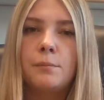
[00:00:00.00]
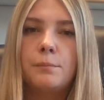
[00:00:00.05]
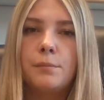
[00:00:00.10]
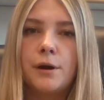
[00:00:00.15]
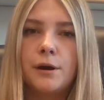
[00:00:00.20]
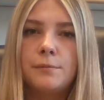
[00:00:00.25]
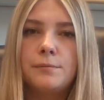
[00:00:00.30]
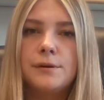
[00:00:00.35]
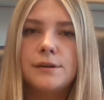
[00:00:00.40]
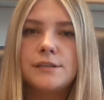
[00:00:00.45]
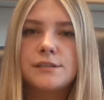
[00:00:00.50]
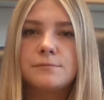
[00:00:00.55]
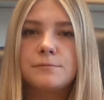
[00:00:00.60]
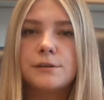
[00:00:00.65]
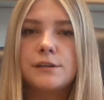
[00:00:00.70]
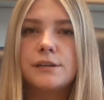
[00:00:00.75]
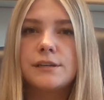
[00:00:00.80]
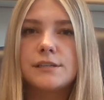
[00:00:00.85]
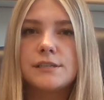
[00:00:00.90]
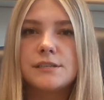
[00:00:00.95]
Barbara is
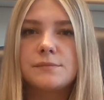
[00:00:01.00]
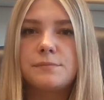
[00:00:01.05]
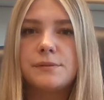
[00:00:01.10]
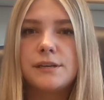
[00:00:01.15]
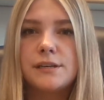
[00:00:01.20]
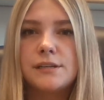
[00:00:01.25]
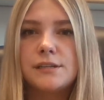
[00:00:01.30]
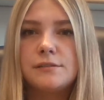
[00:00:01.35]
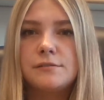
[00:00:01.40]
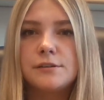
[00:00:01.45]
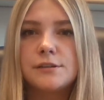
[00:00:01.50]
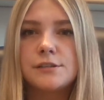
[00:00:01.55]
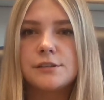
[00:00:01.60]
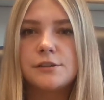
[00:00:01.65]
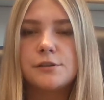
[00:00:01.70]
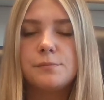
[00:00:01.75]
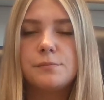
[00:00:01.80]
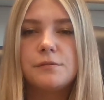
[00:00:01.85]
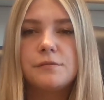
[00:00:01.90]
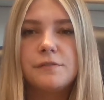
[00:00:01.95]
willing to speak to her
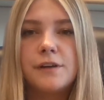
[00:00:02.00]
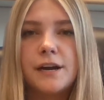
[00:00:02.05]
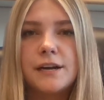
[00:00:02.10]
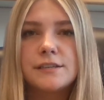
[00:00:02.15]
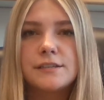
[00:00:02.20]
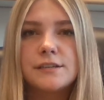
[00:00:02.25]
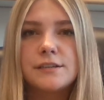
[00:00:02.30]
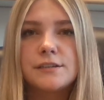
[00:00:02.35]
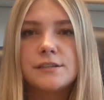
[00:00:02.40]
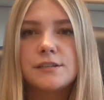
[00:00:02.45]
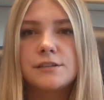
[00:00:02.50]
supervisor